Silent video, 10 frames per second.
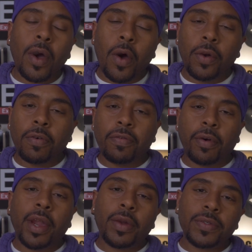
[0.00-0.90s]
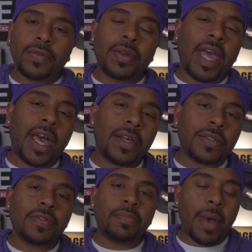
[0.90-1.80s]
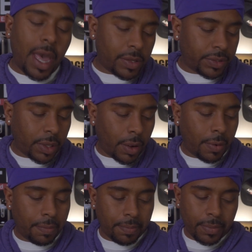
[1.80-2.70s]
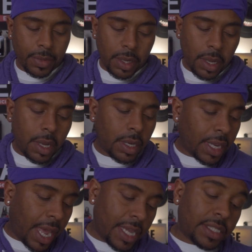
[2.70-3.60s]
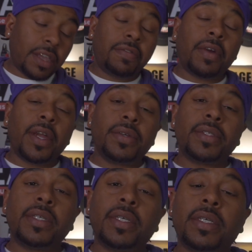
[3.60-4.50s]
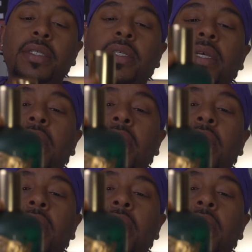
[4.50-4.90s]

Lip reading: on a fragrance from the House of Milestone. Guys, that fragrance is